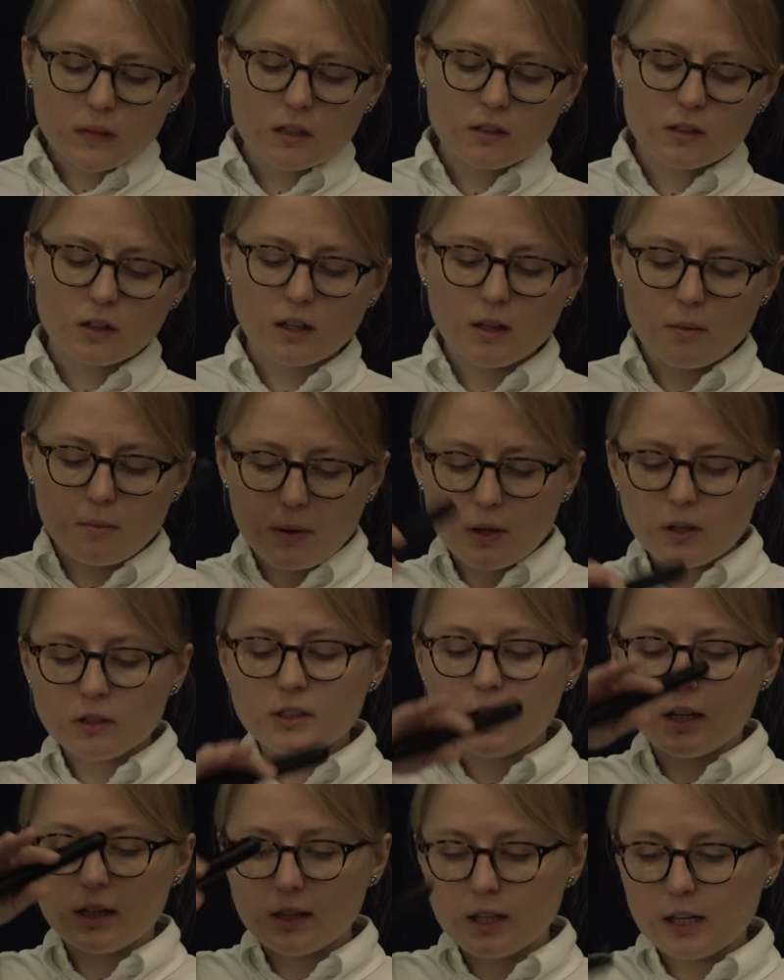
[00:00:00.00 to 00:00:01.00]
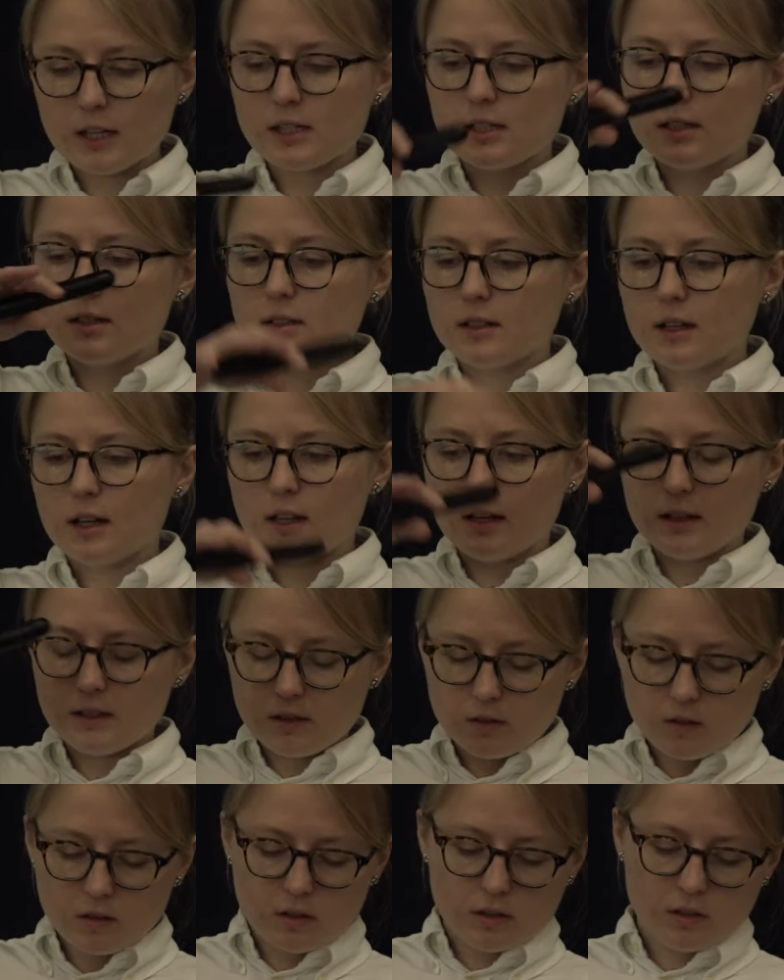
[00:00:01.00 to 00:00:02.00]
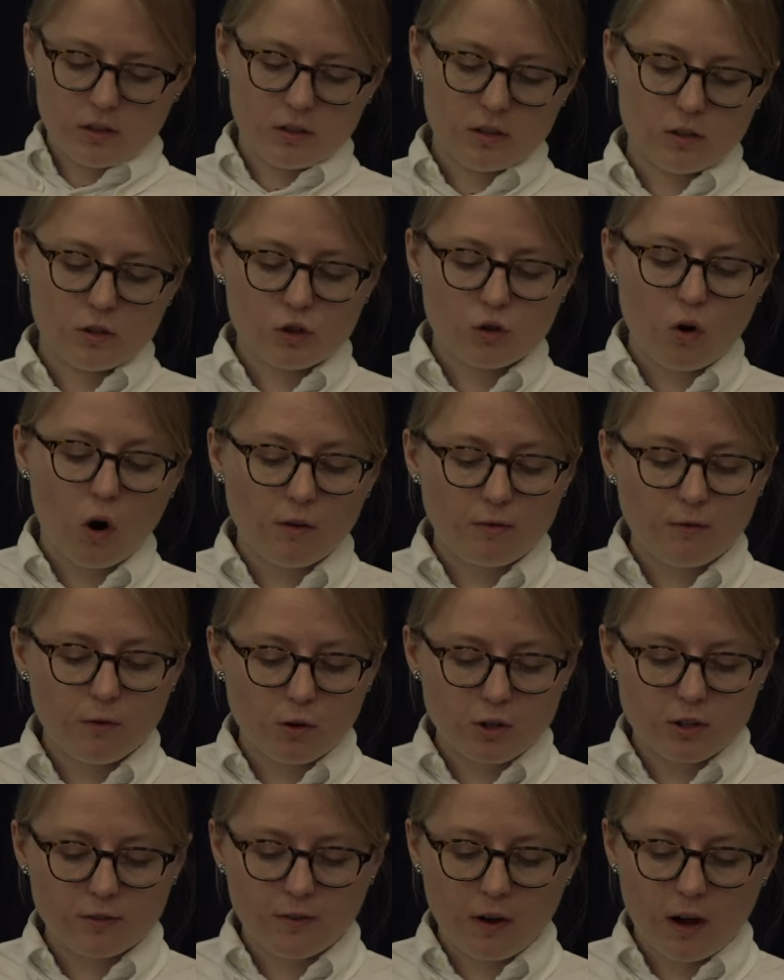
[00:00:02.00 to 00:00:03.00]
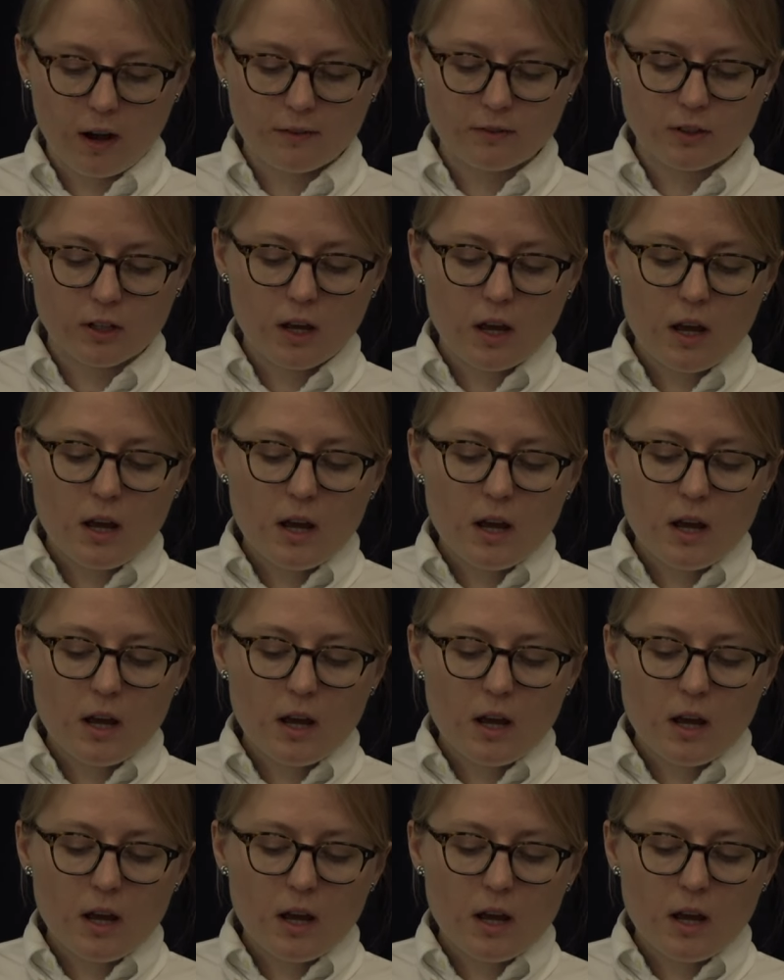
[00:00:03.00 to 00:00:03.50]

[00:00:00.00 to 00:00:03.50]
To kind of building this kind of strong fortified